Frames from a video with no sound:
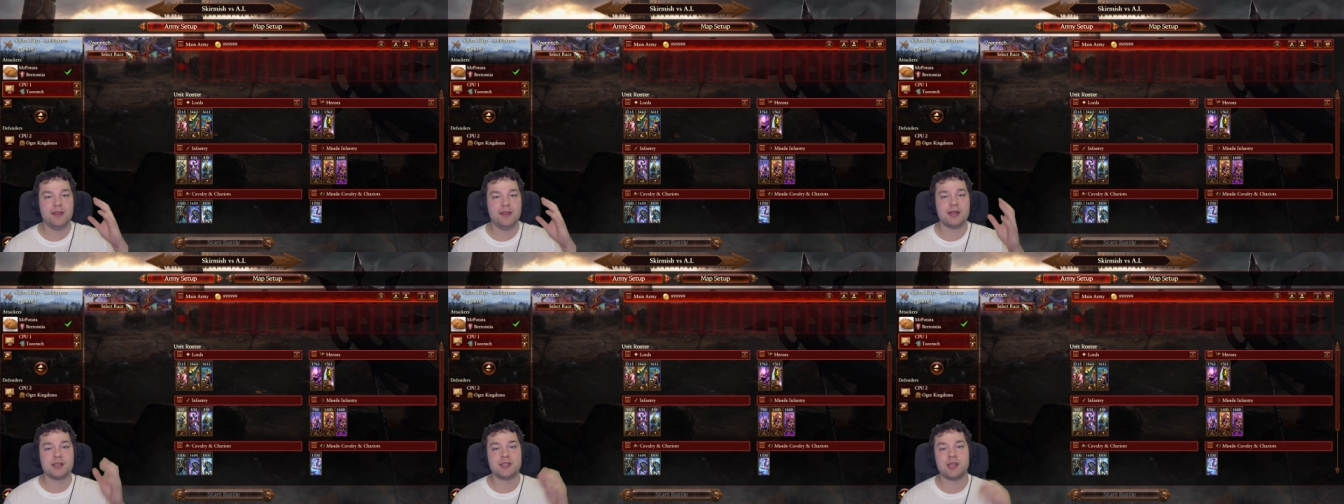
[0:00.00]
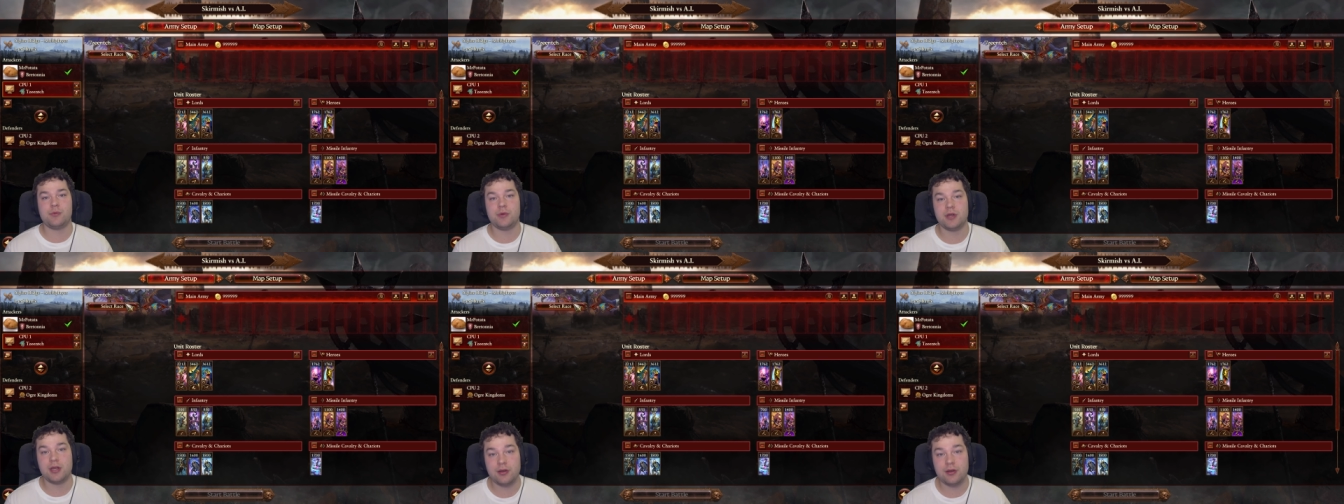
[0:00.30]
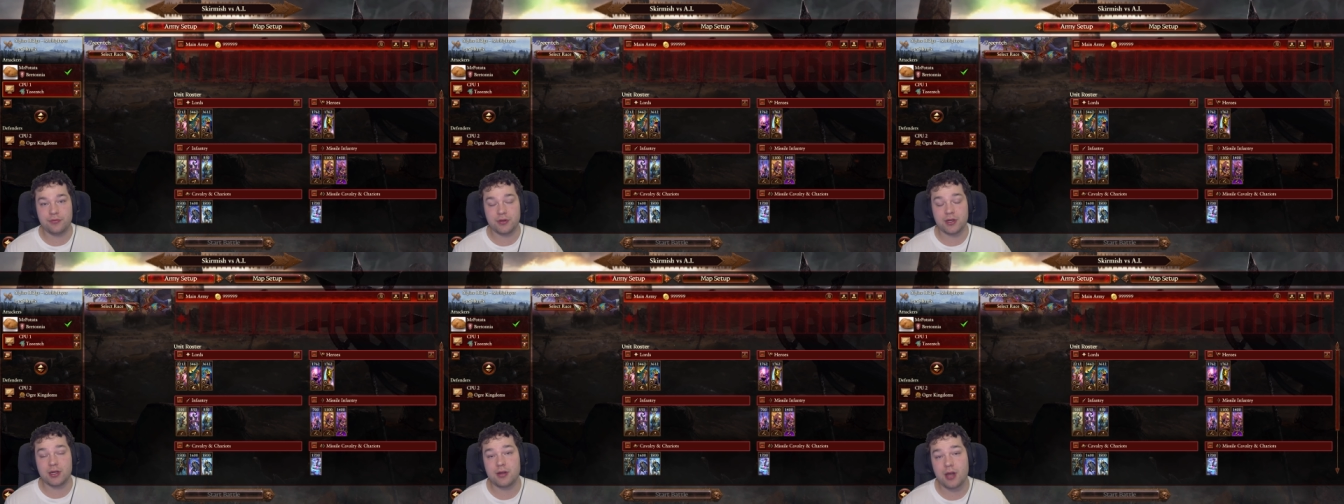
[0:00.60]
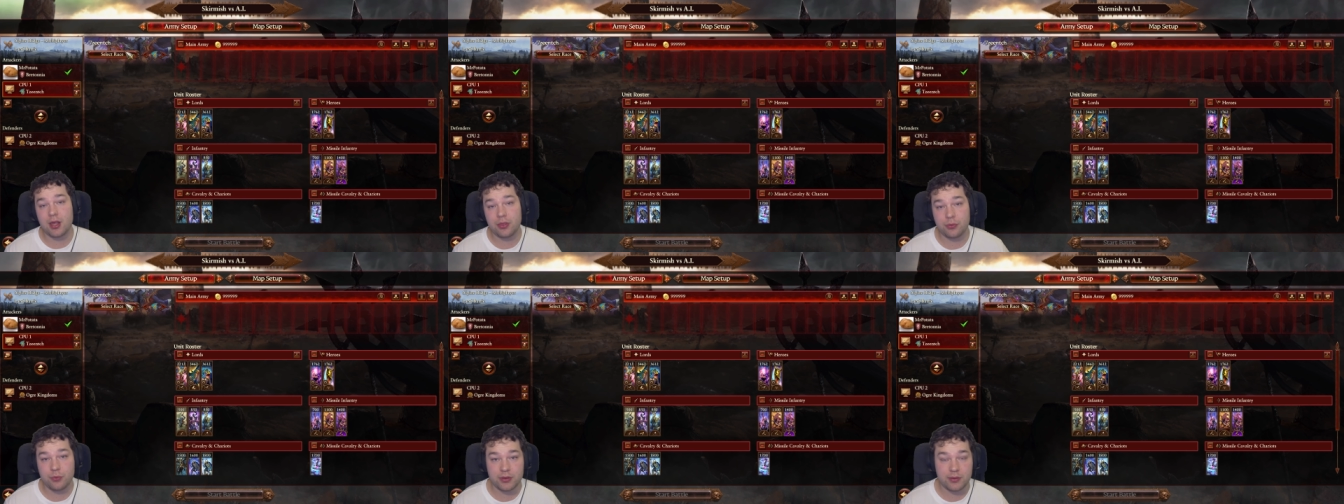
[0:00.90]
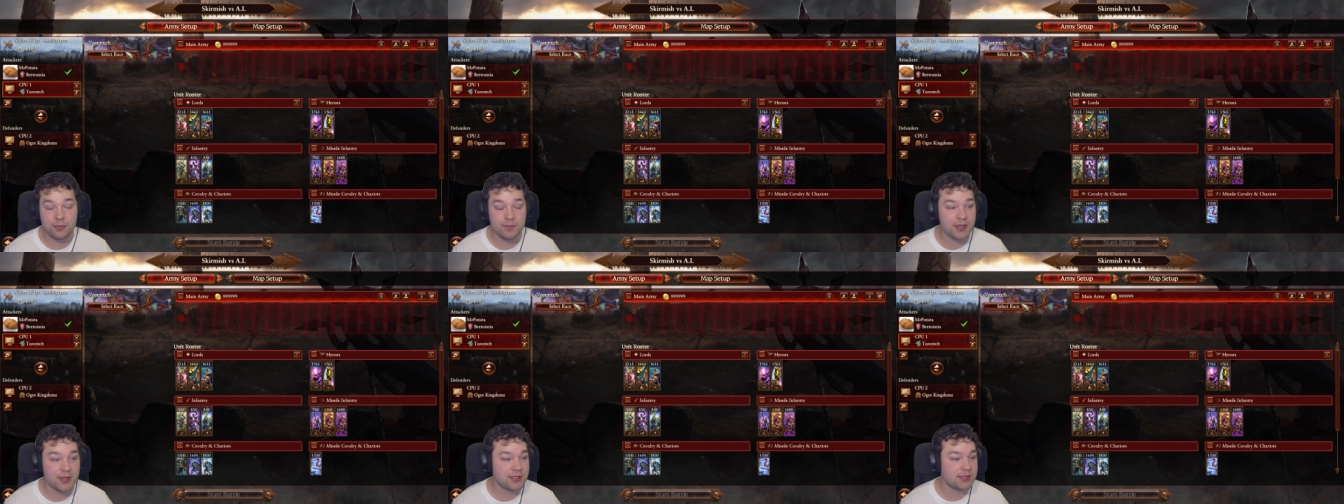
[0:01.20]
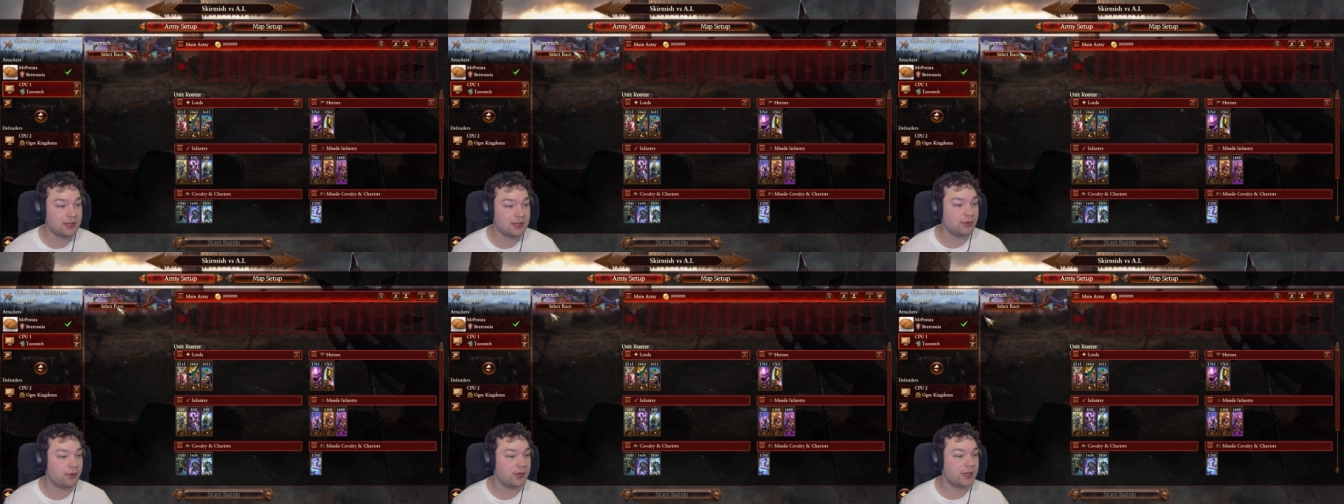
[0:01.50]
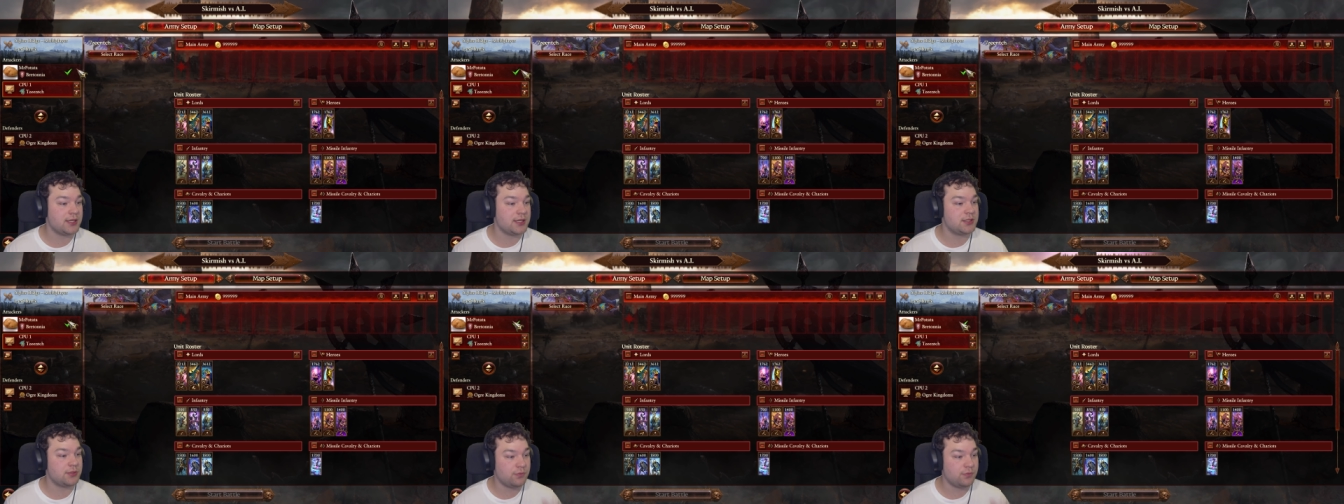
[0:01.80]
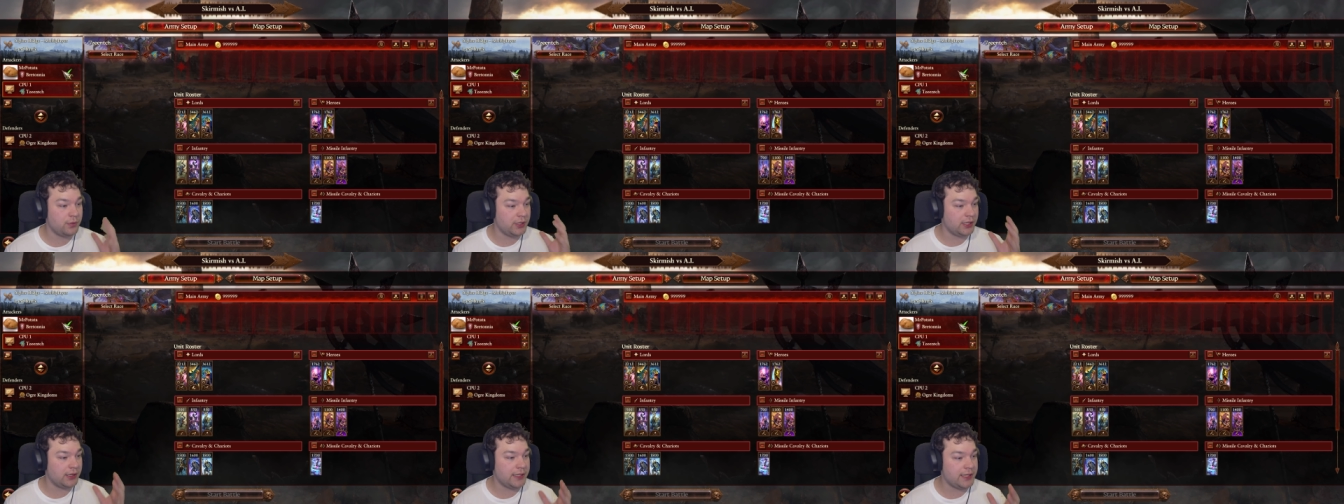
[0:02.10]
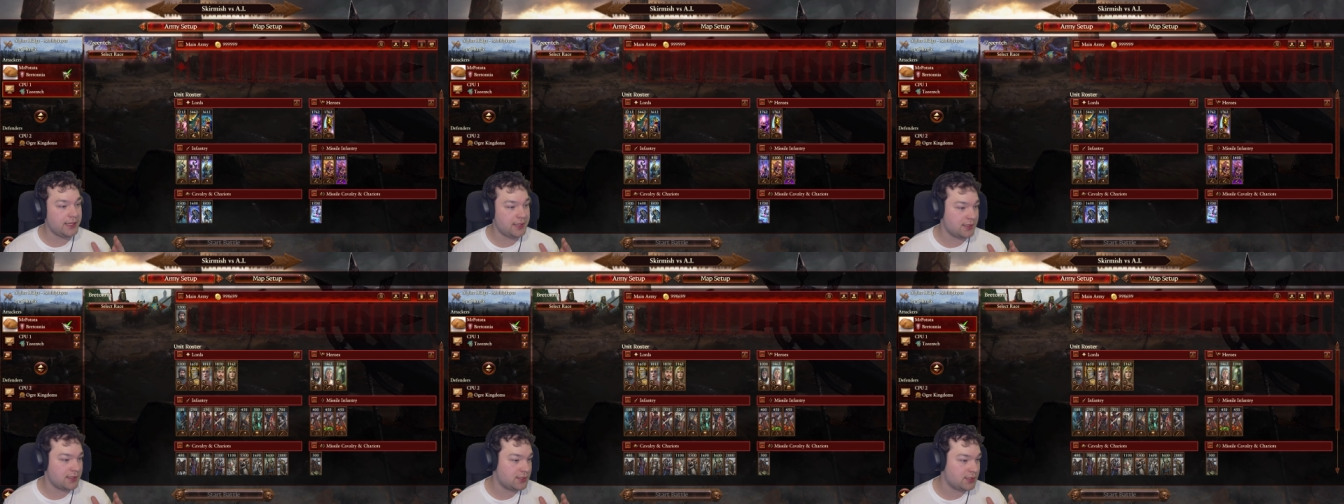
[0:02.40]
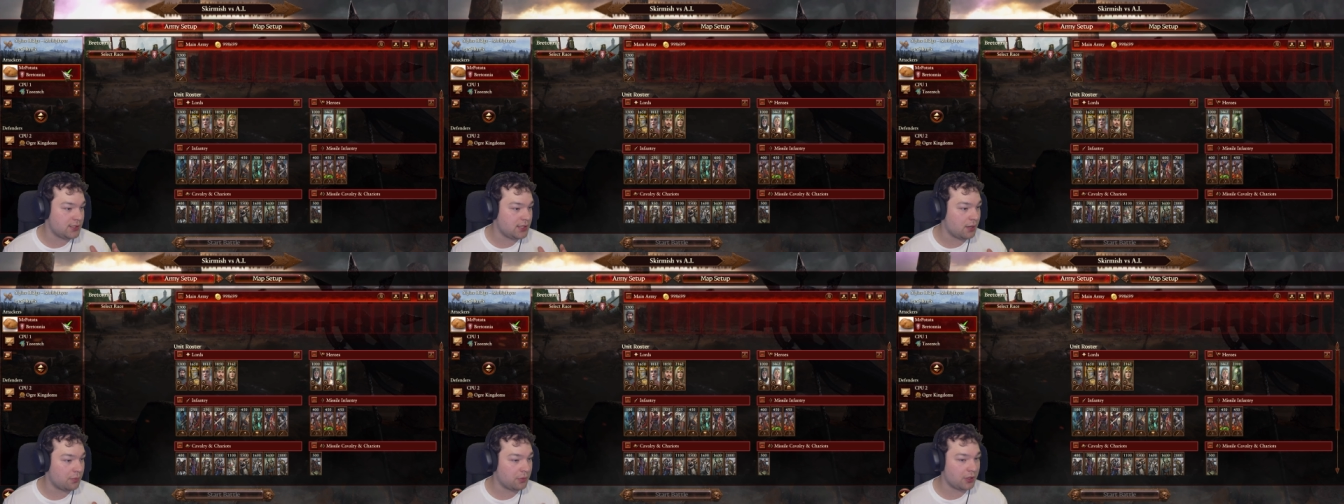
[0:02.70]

here's how we're going to figure out what the best lord is. Really easy.